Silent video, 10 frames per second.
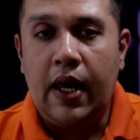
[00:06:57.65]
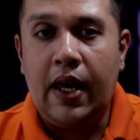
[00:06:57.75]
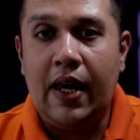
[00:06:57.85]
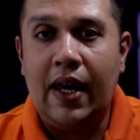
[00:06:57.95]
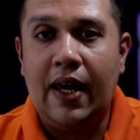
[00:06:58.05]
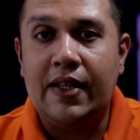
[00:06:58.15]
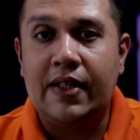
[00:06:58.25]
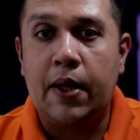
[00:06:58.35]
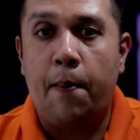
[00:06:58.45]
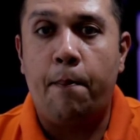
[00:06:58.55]
He
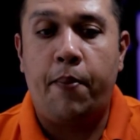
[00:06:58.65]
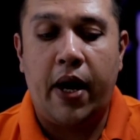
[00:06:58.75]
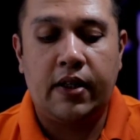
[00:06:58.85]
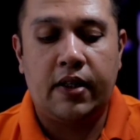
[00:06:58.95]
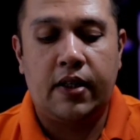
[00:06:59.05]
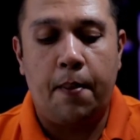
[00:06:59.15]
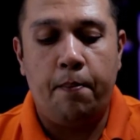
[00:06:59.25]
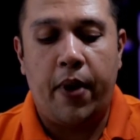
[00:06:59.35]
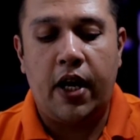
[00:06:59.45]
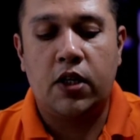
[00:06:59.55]
is the best
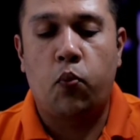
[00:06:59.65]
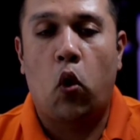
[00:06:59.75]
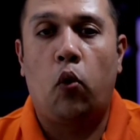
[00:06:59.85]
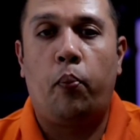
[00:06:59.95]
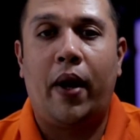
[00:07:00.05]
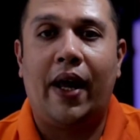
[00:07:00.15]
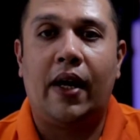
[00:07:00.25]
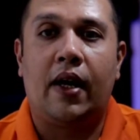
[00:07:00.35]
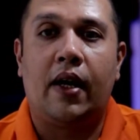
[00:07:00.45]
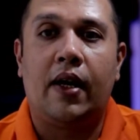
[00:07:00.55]
baseball
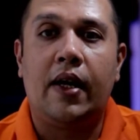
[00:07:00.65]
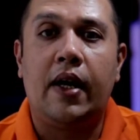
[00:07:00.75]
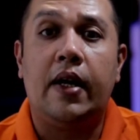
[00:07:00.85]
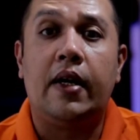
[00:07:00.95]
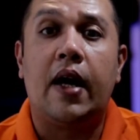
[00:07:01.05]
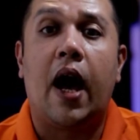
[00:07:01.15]
player in